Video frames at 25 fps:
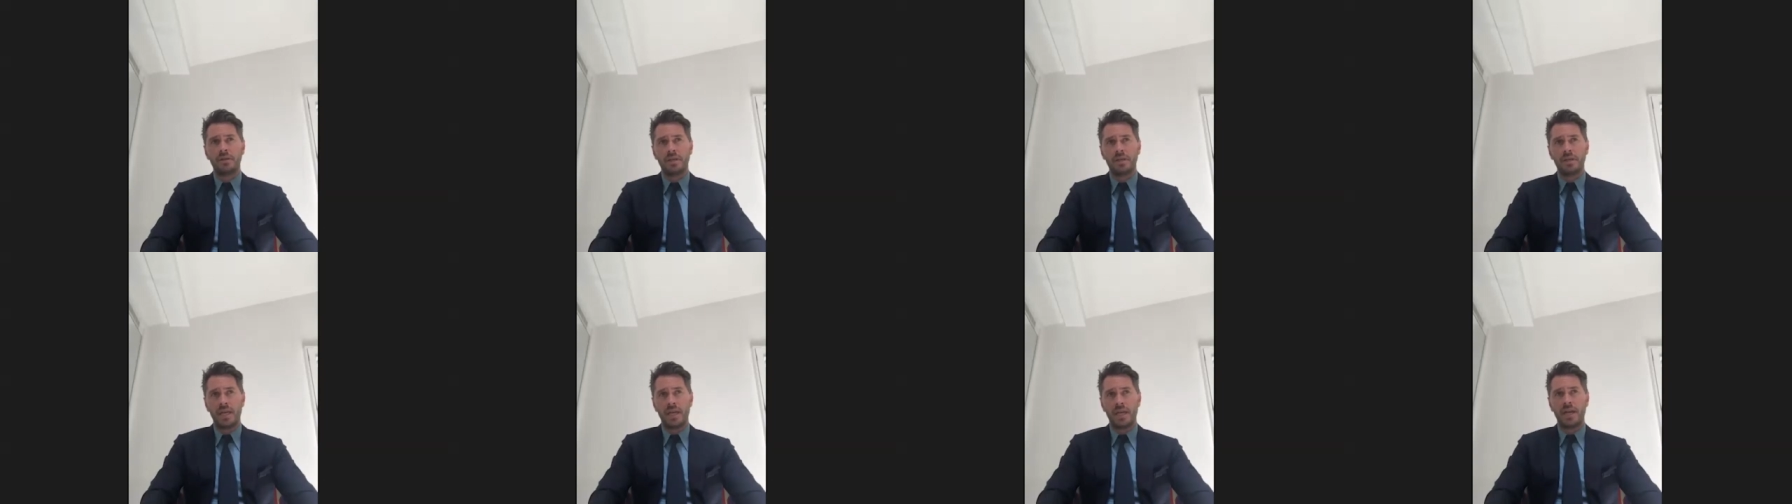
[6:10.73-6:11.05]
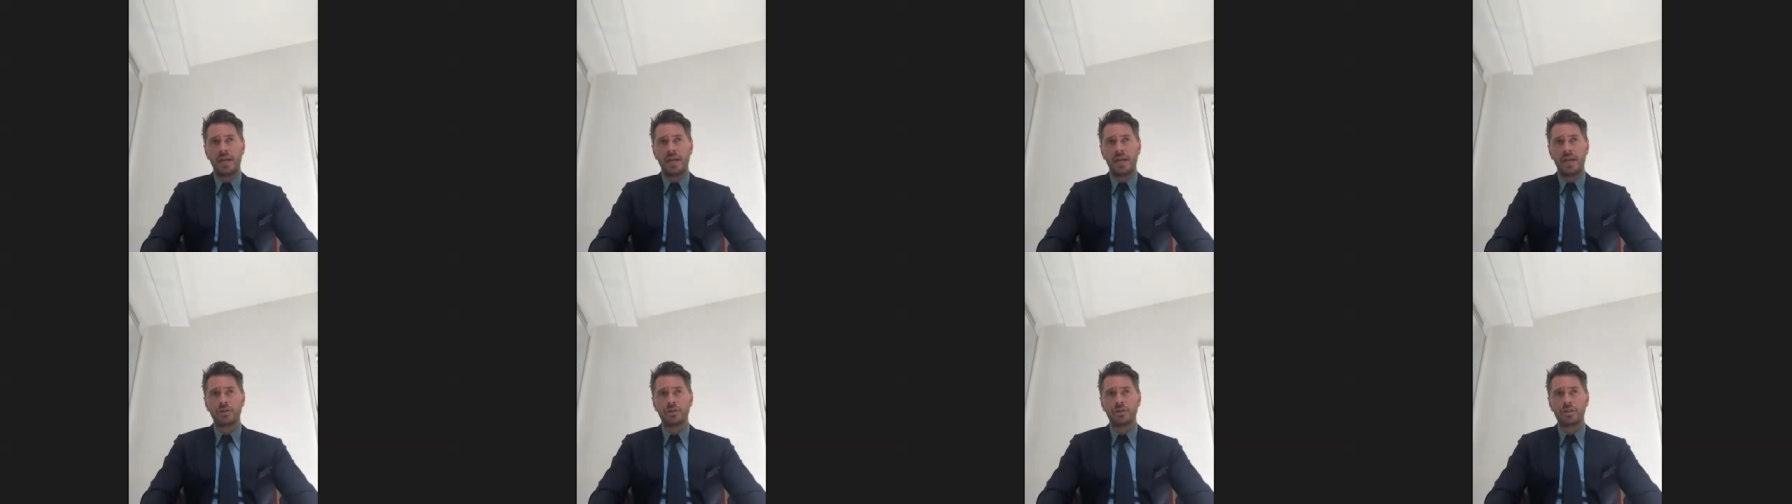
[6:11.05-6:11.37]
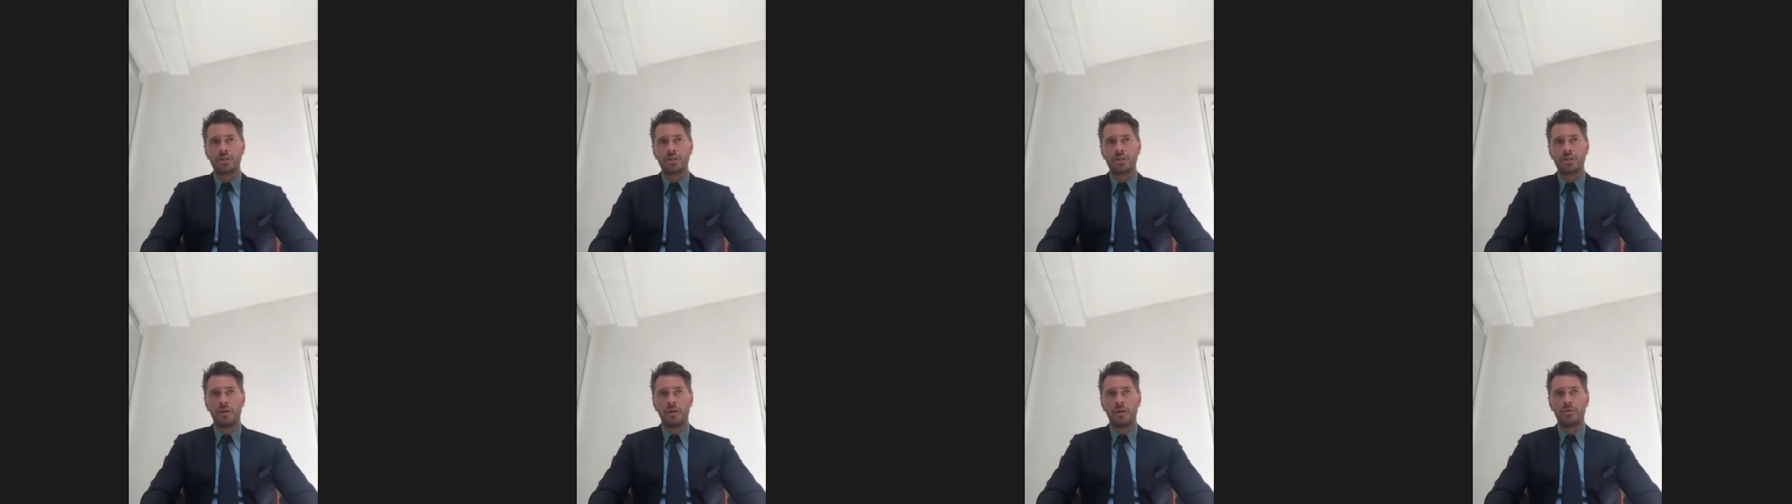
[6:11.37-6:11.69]
year or
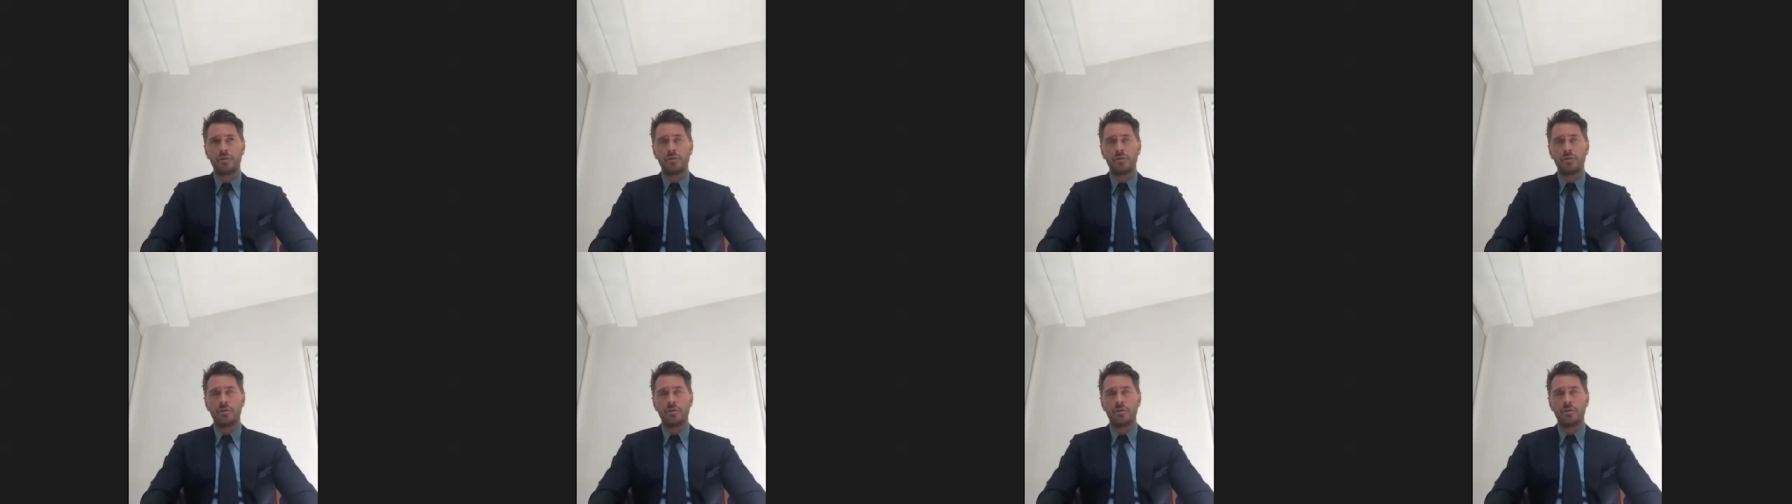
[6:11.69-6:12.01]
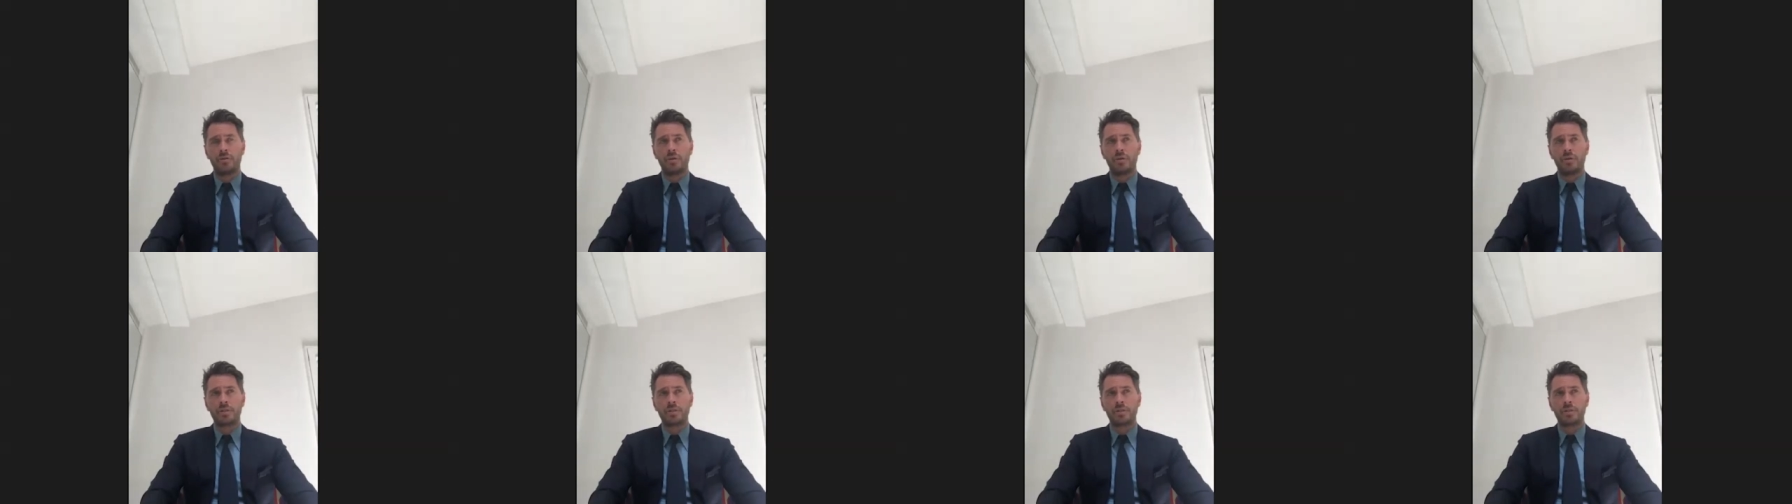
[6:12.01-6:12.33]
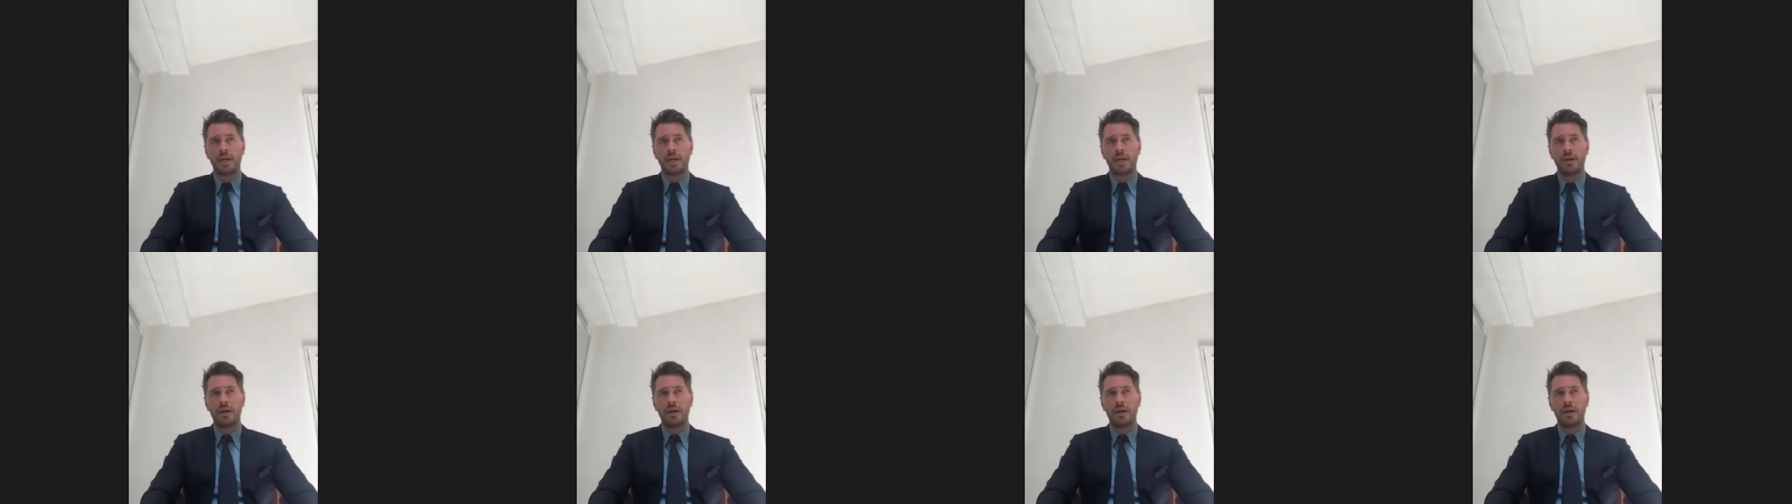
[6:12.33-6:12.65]
so was
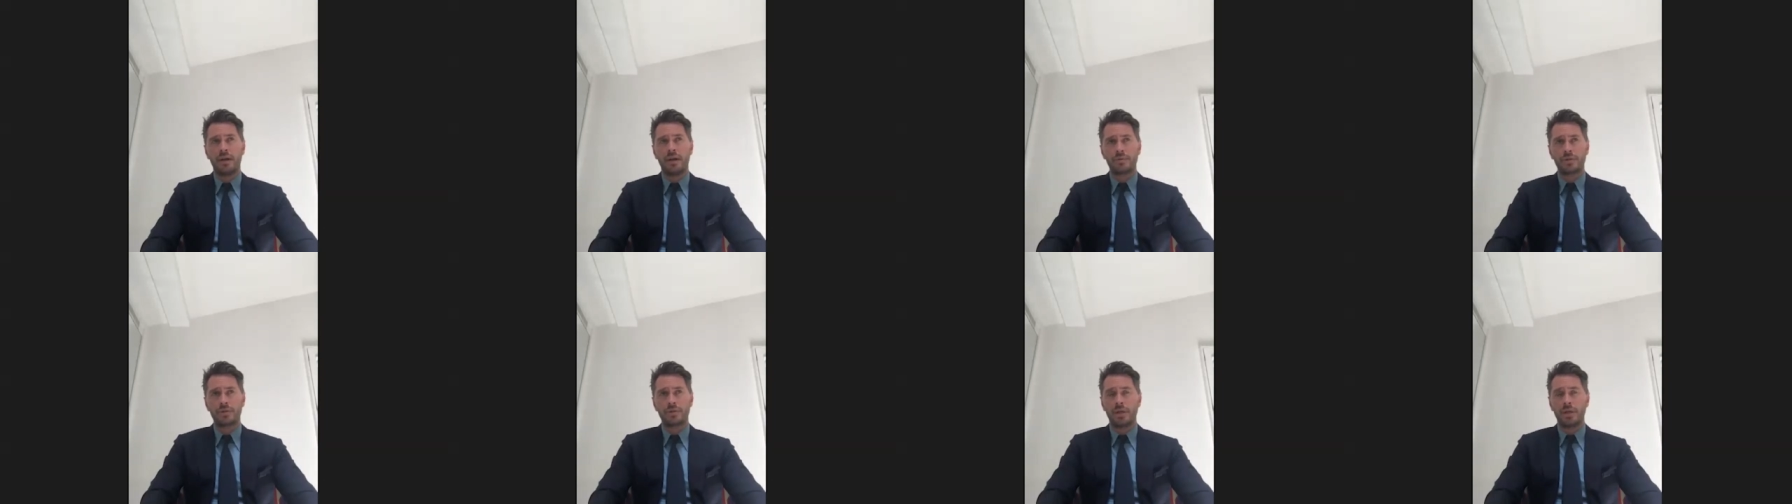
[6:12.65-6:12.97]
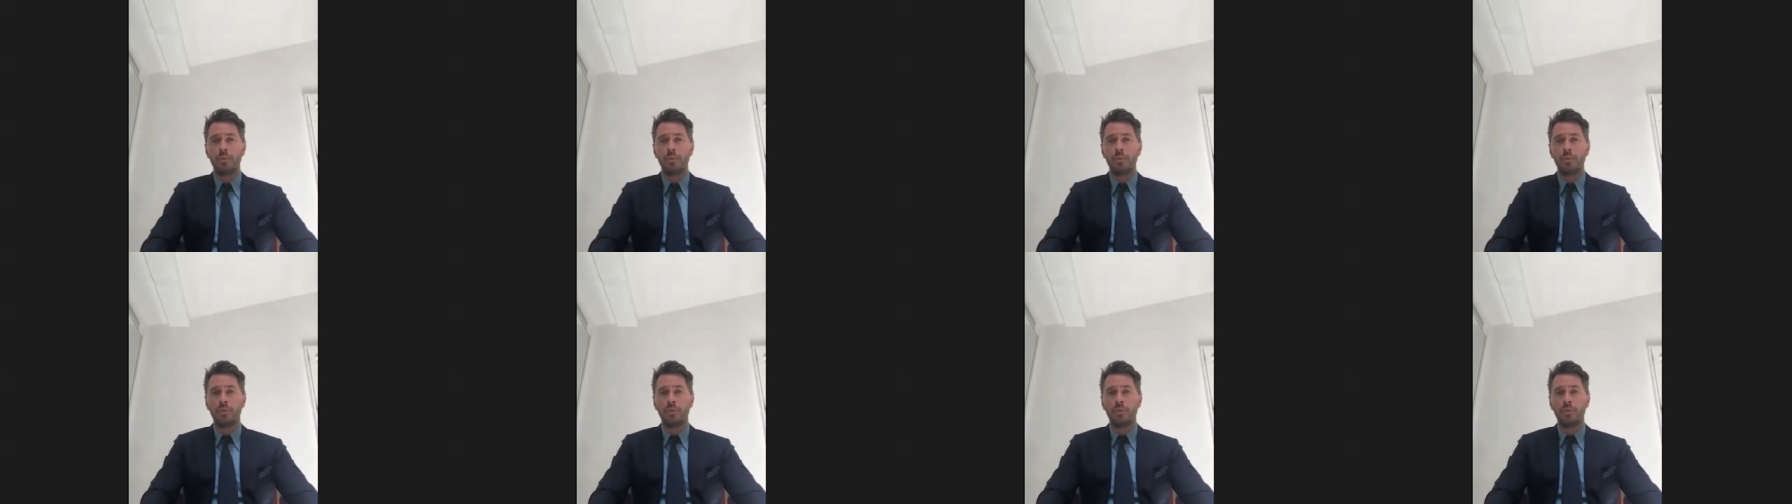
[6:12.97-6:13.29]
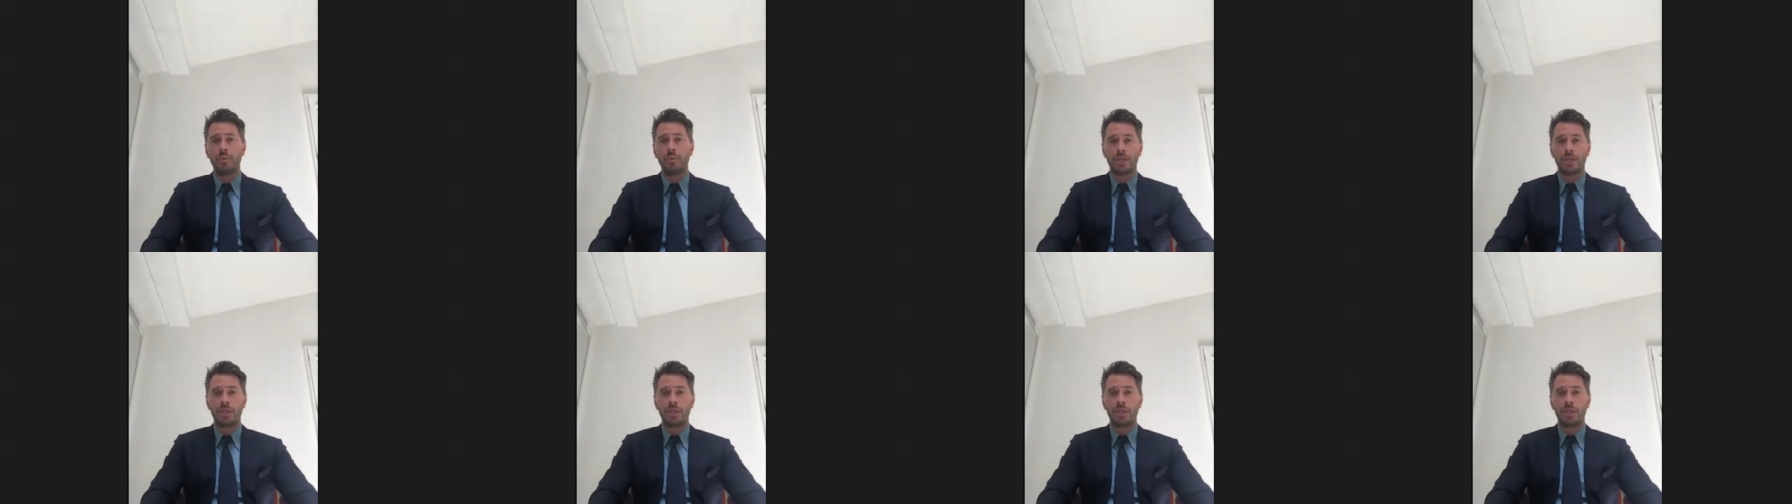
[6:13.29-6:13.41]
we was going to push